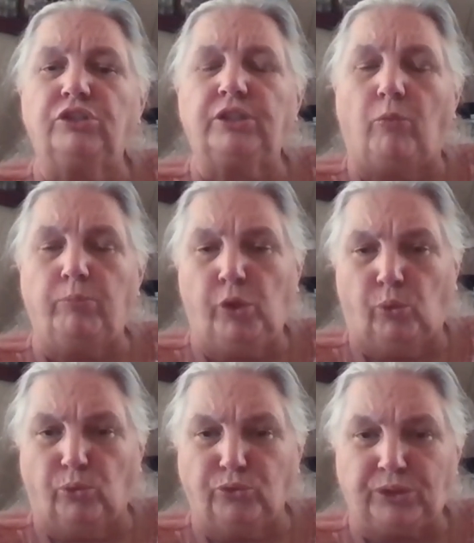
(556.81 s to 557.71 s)
to sell
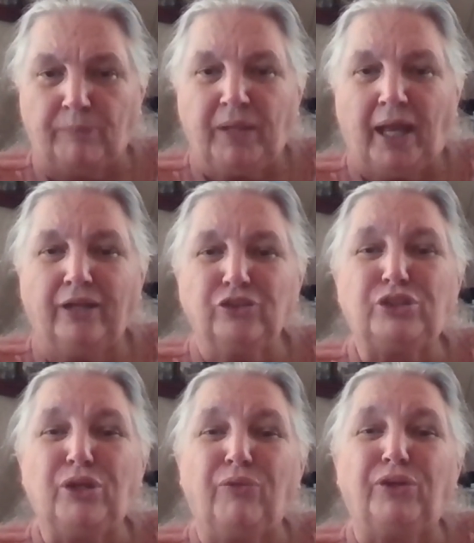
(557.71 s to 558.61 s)
mules.
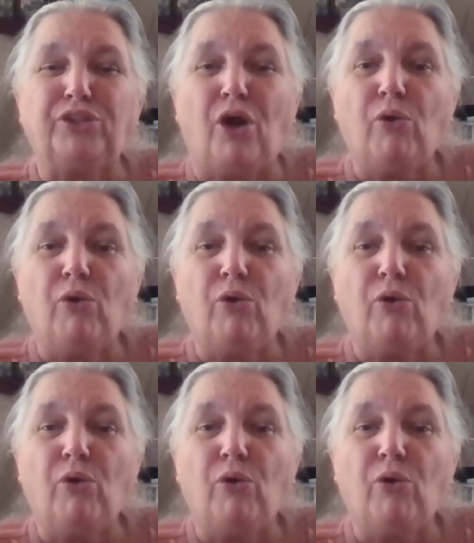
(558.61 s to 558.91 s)
And so there's